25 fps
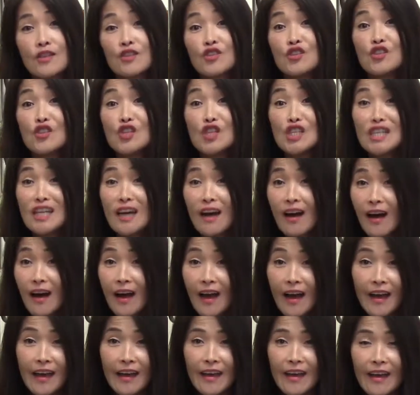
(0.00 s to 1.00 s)

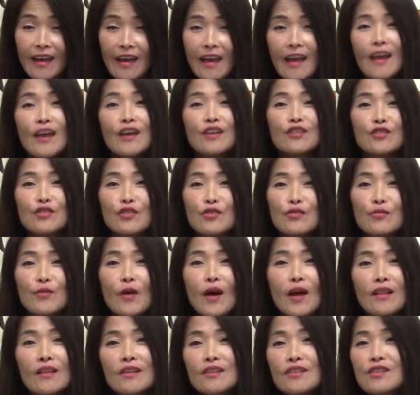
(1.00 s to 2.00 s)
GI,
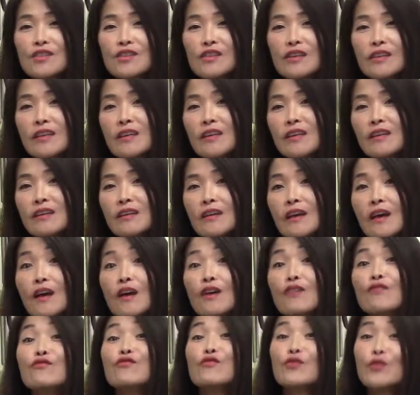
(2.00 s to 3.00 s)
neurology,
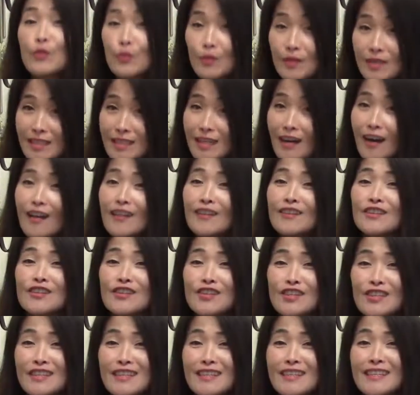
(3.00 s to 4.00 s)

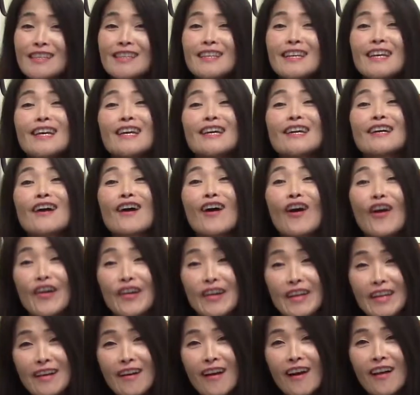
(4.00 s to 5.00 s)
rheumatology,
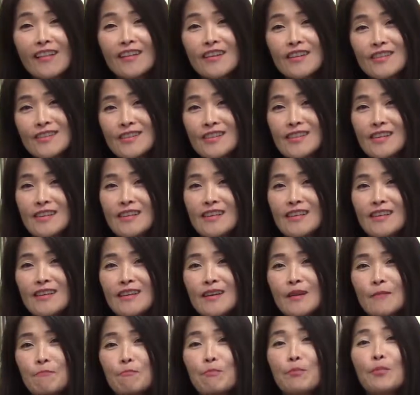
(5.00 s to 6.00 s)
cardiology,
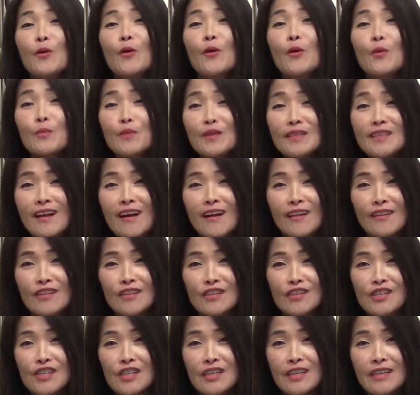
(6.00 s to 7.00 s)

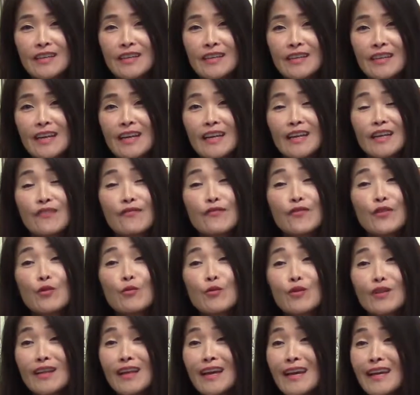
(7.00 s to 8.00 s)
pulmonology, and if you
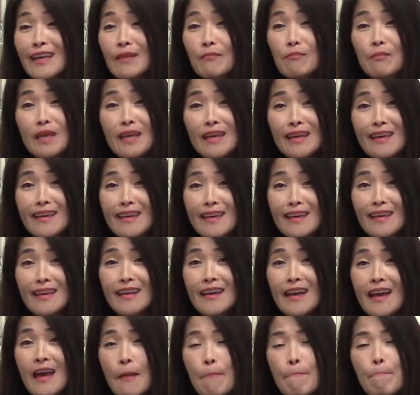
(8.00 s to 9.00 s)
were like me,
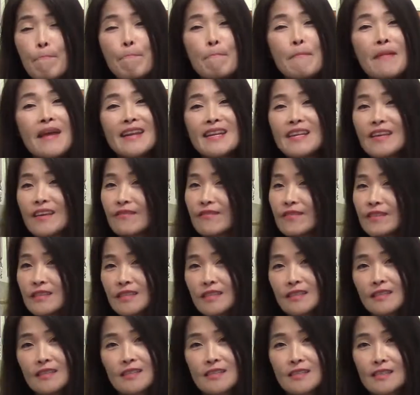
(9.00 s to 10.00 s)
many
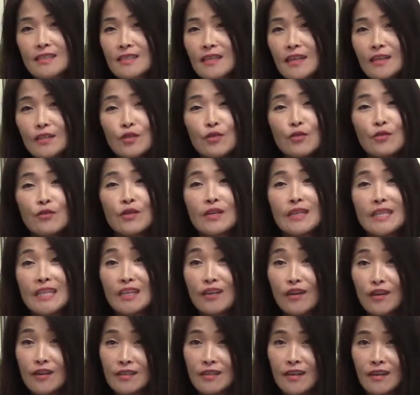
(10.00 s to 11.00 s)
visits to the
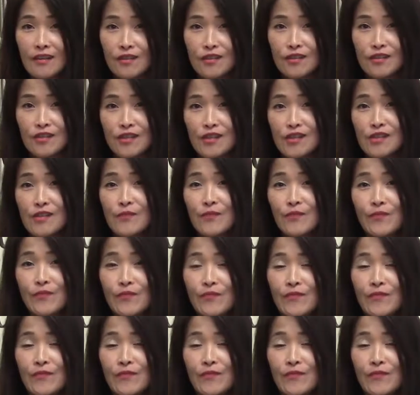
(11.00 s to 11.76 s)
ER doctors.